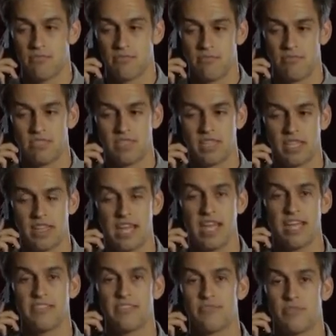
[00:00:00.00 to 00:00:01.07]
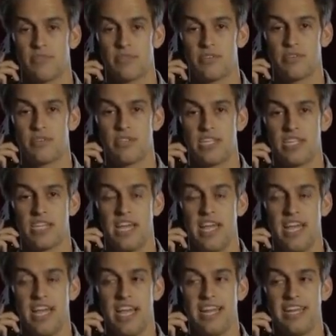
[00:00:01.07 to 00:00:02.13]
Just like that, as if I'm searching.
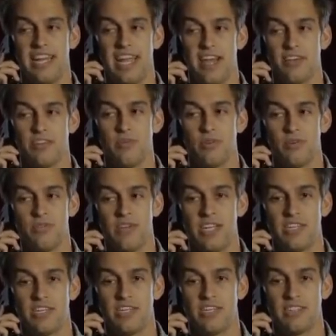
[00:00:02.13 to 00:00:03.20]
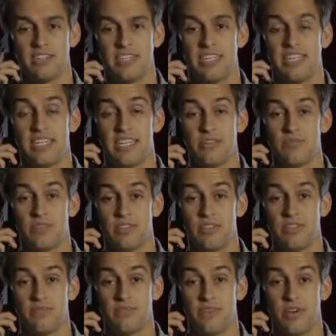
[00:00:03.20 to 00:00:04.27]
And now the motivation is I need to get rid of
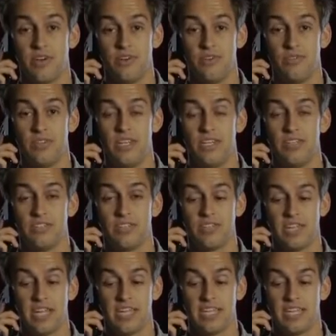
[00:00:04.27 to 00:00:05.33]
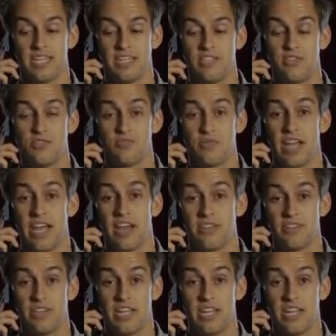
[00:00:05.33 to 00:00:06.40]
this phone so that I can use my
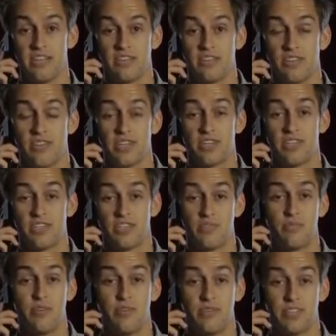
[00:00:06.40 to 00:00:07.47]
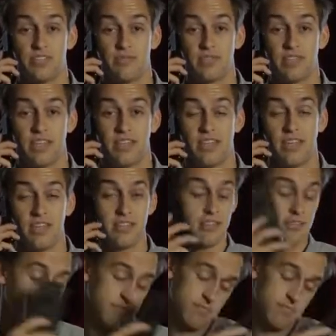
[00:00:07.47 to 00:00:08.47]
other hand. So I could just be doing something like this.